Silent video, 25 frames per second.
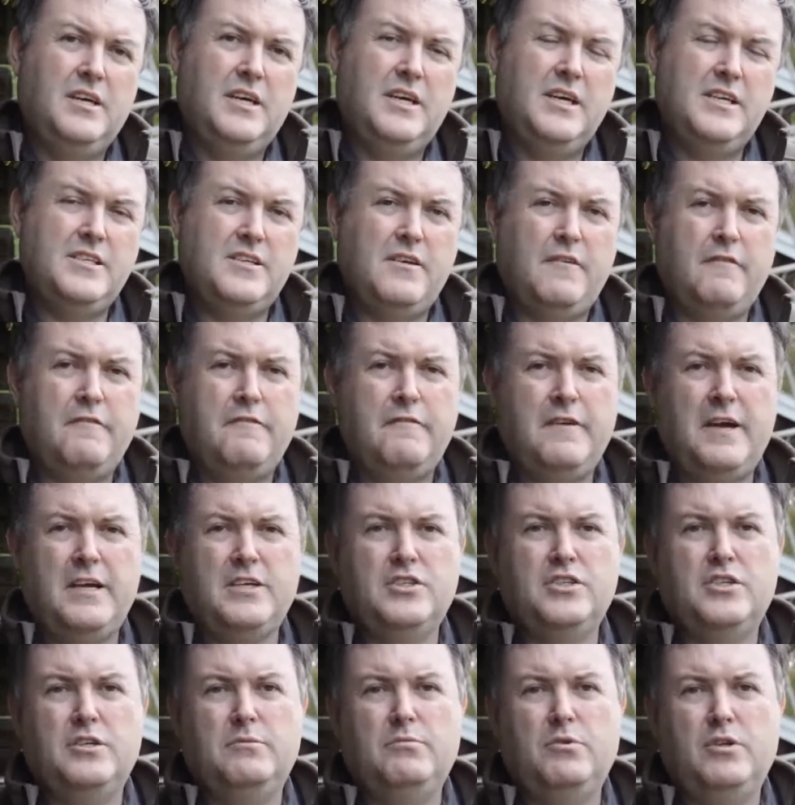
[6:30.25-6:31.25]
It's a
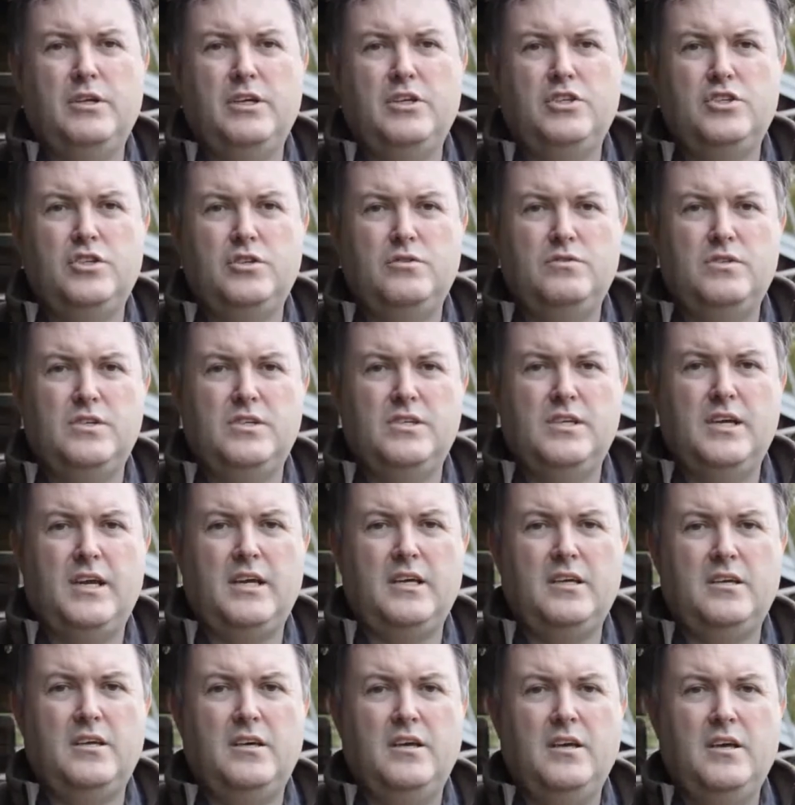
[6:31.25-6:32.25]
fashionable issue to
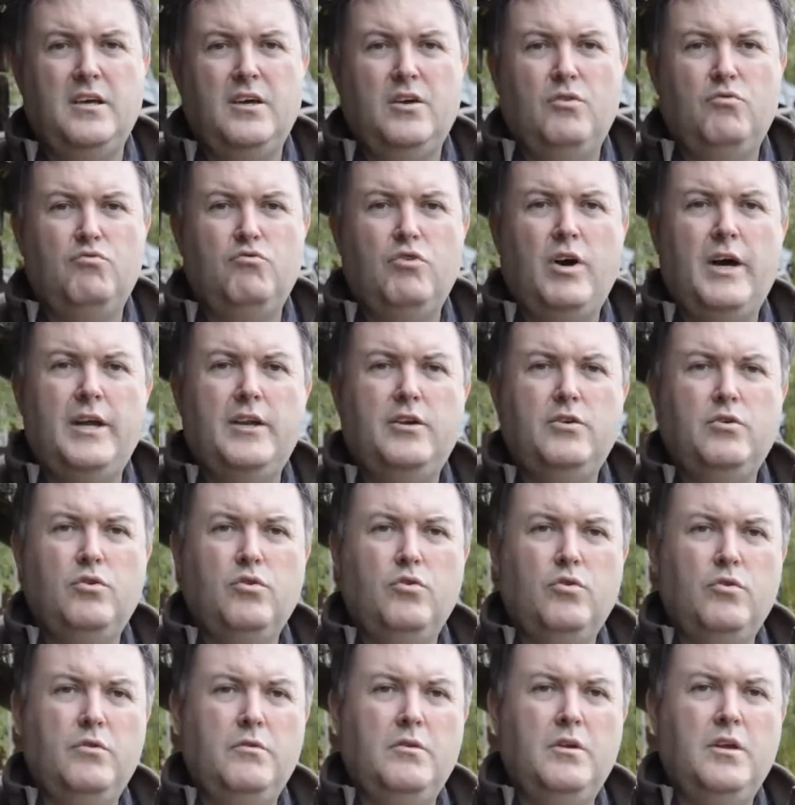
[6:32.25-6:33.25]
take rhino
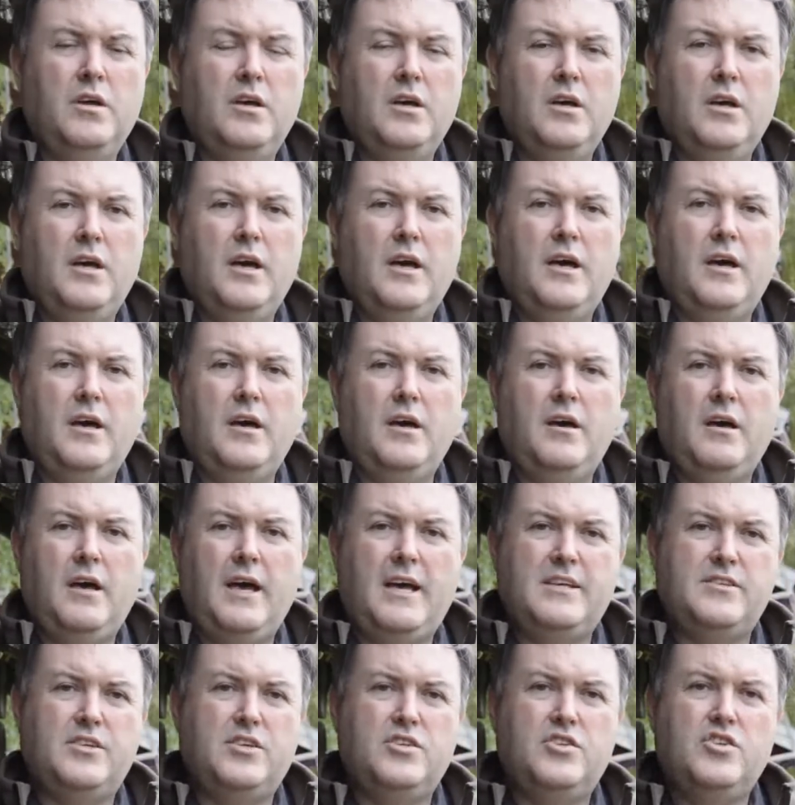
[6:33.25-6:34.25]
horn
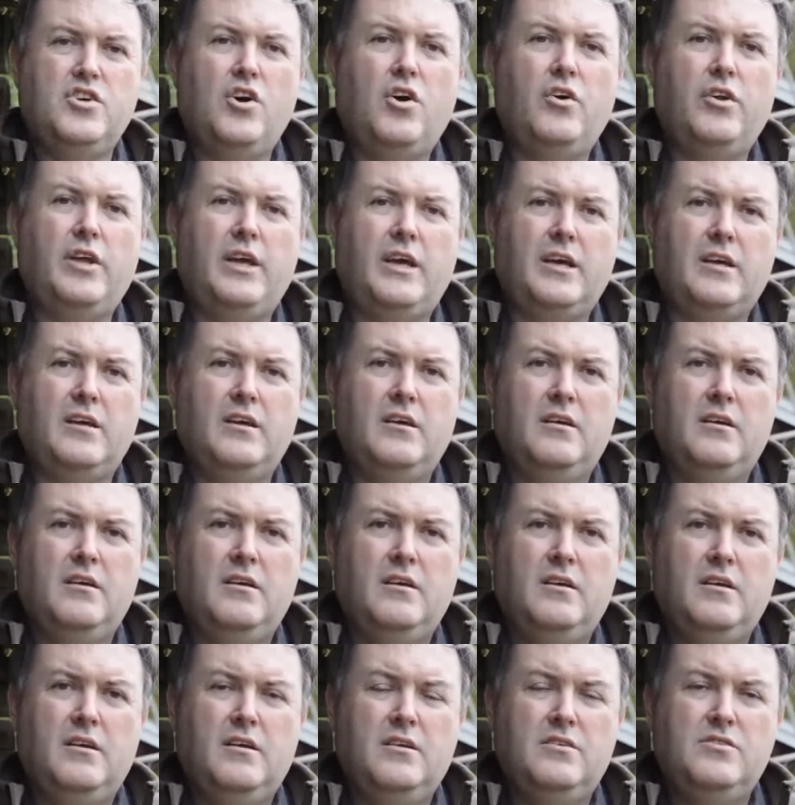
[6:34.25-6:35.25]
as a tonic
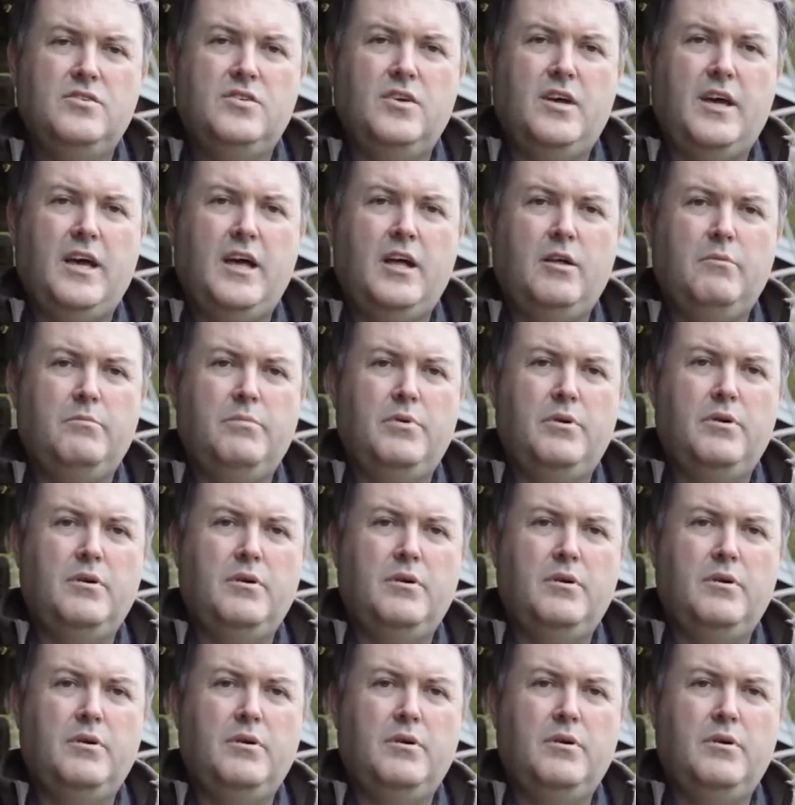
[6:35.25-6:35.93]
to help